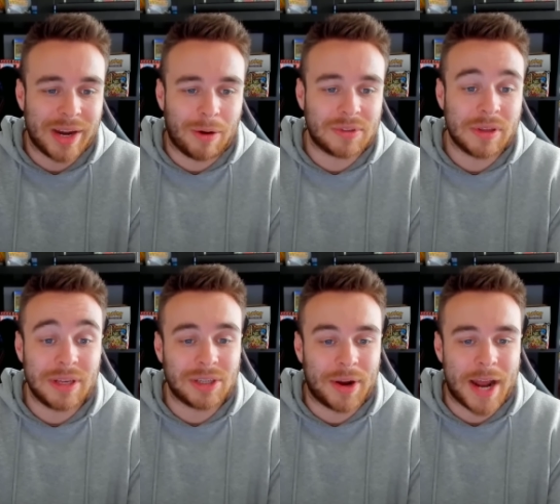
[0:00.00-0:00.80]
Obviously,
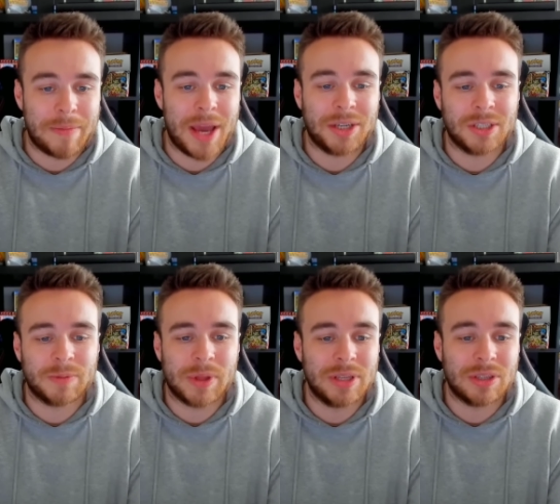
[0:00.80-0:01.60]
these aren't animations,
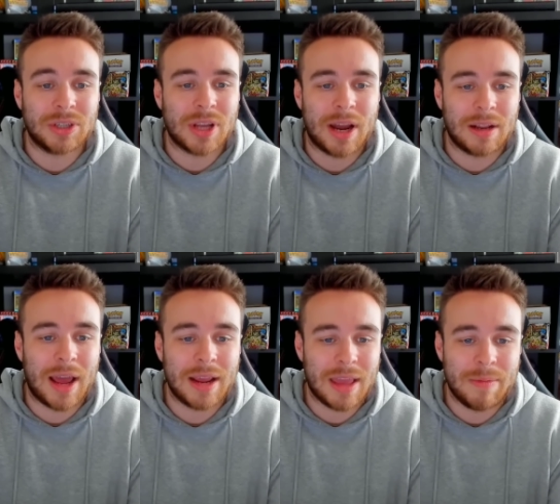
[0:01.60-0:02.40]
but these are just kind of like